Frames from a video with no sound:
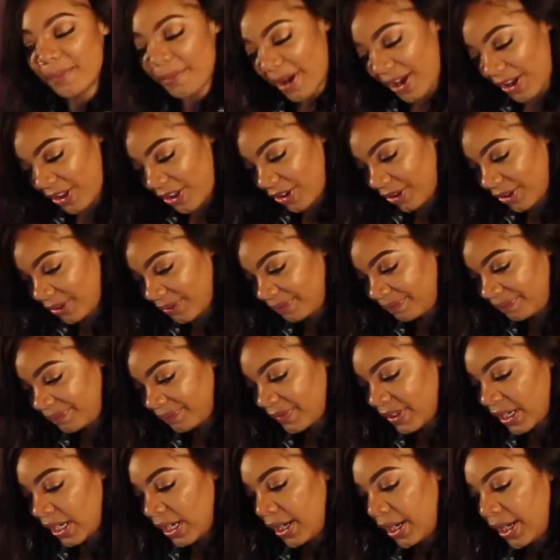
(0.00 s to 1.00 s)
mother
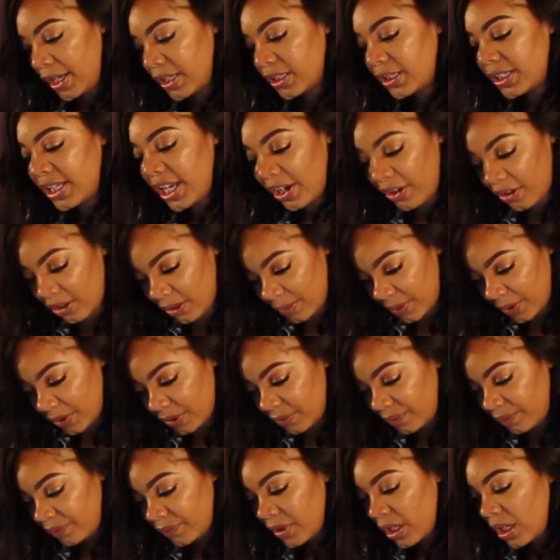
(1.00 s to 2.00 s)
is
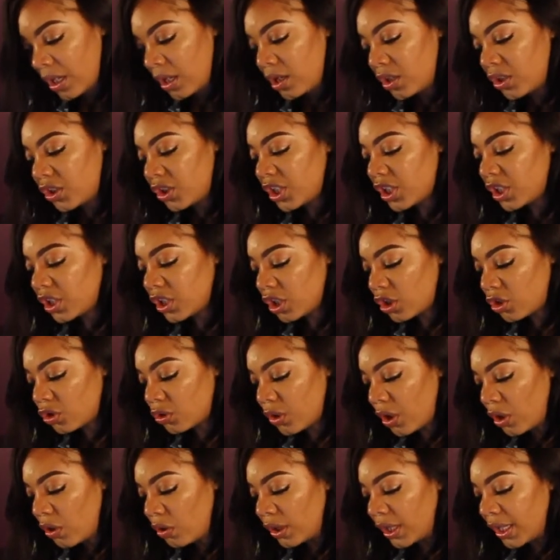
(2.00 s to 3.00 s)
terrible. She's
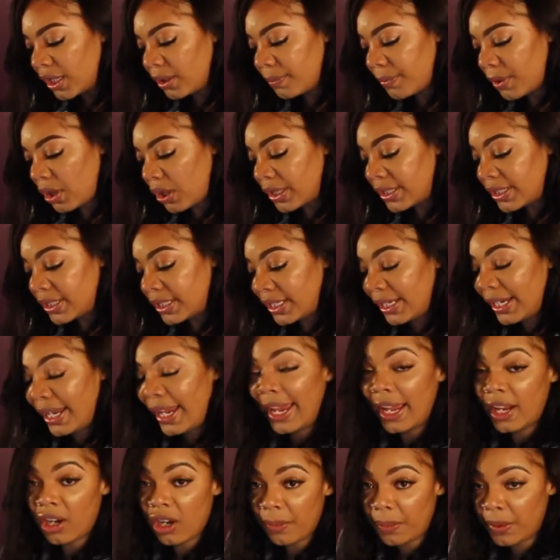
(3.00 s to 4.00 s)
controlling, bossy,
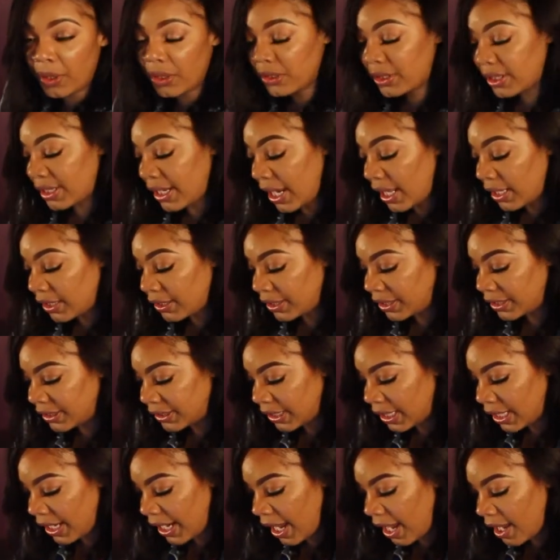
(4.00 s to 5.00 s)
and our personalities
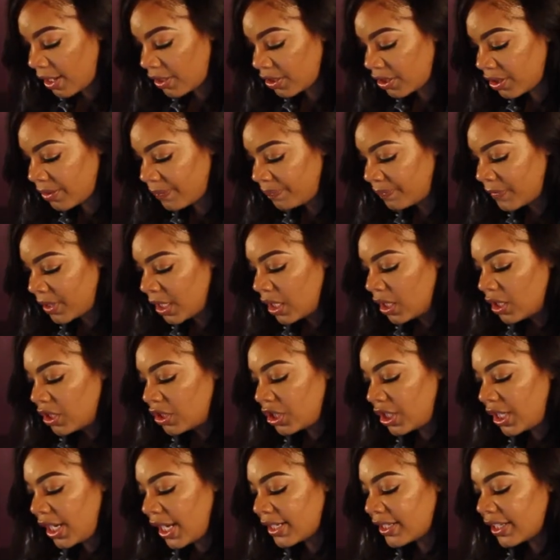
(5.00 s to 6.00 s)
clash.
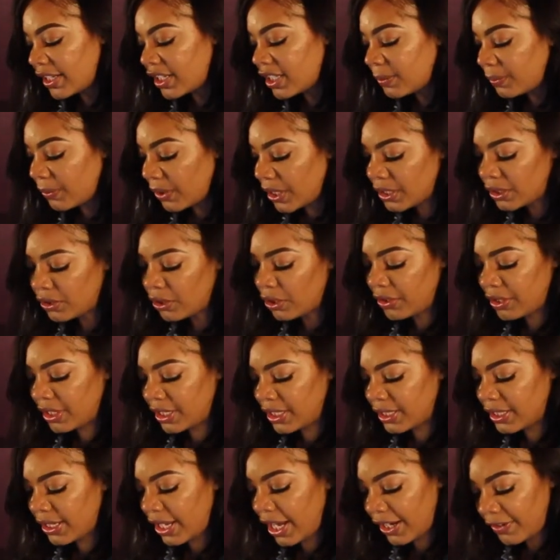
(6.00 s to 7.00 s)
She has expressed her
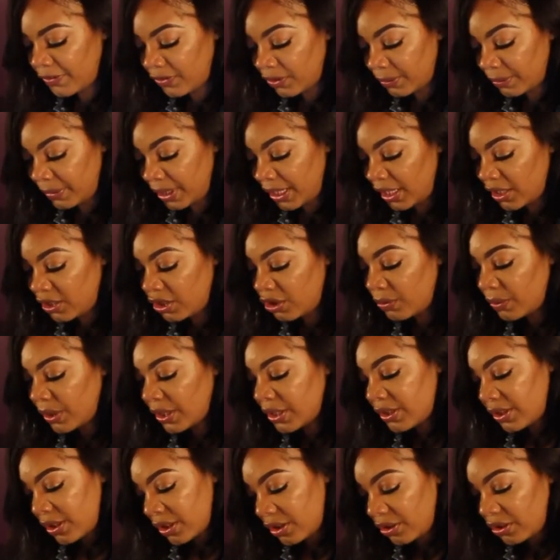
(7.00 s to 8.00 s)
dislike for me to
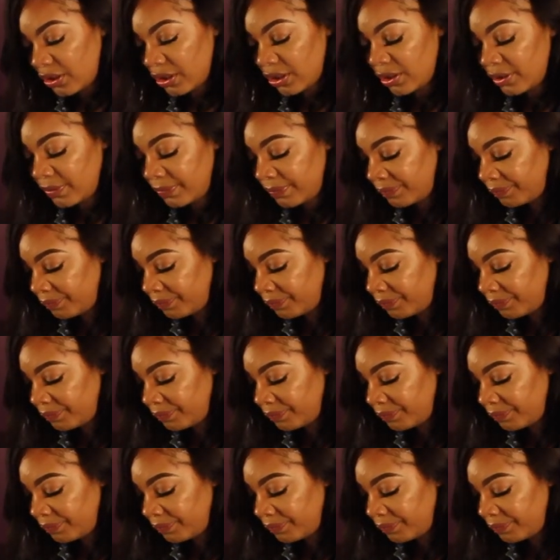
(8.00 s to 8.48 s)
her sister,